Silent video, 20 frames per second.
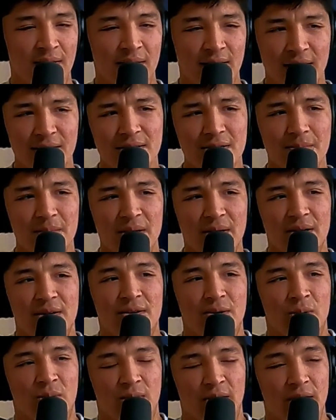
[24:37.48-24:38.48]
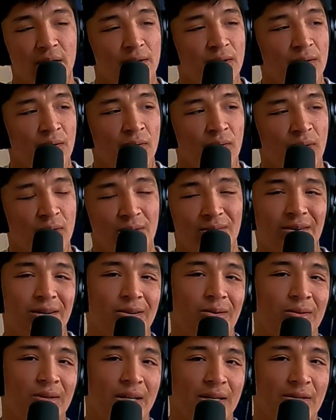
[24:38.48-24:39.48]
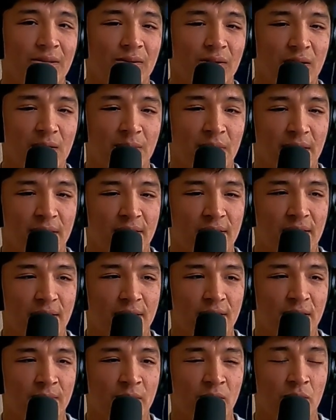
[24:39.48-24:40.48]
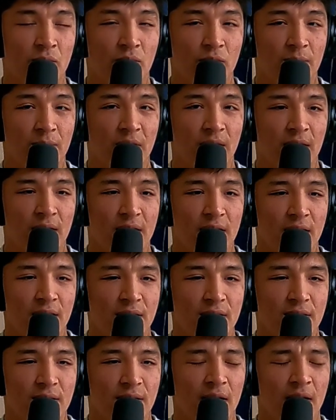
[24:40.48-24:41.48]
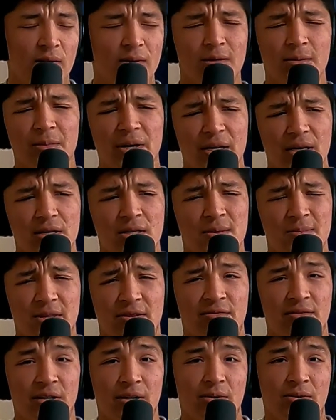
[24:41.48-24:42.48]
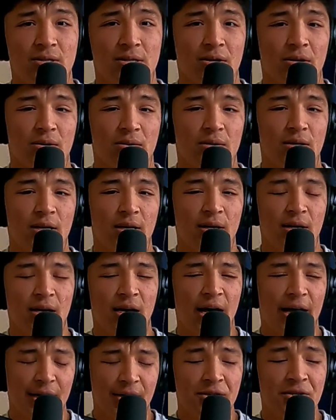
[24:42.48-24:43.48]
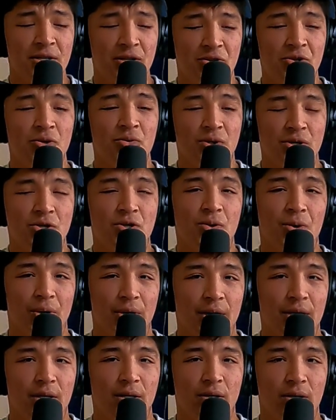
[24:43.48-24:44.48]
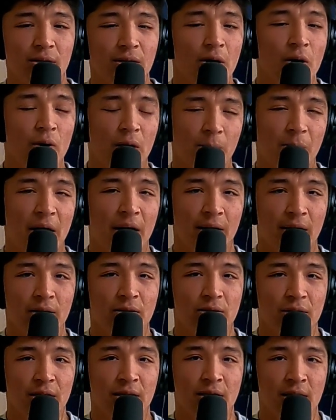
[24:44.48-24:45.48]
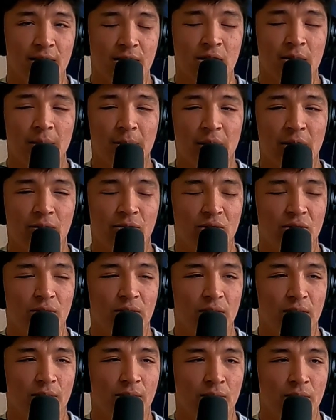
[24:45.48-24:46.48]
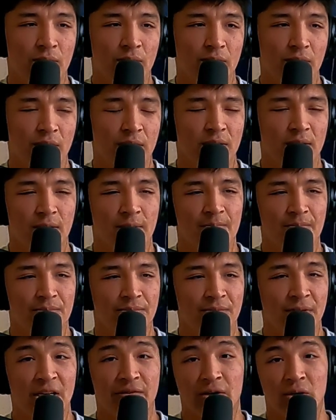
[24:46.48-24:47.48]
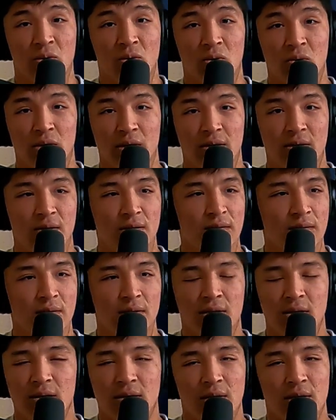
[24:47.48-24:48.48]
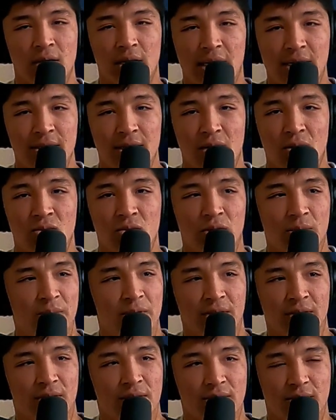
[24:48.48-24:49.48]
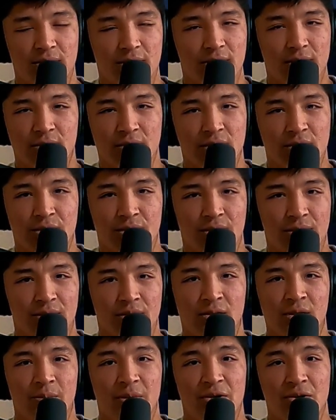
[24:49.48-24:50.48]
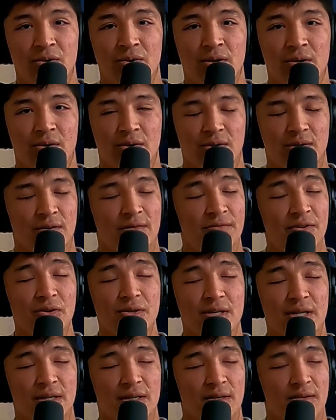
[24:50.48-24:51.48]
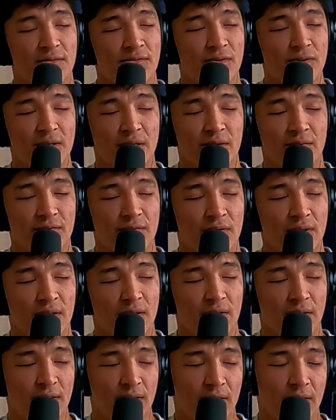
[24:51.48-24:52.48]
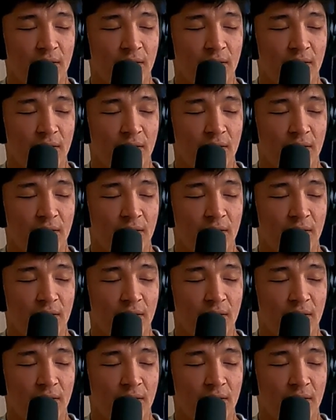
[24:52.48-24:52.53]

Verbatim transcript: That's something I don't like to do though. I don't like to look back at some of the old podcasts. I'll look back at some of the videos though. I actually do enjoy going back and looking at some of my old, old uh, not even old. I say old, but it's, it's only been two years. Feels like it. Feels like a freaking.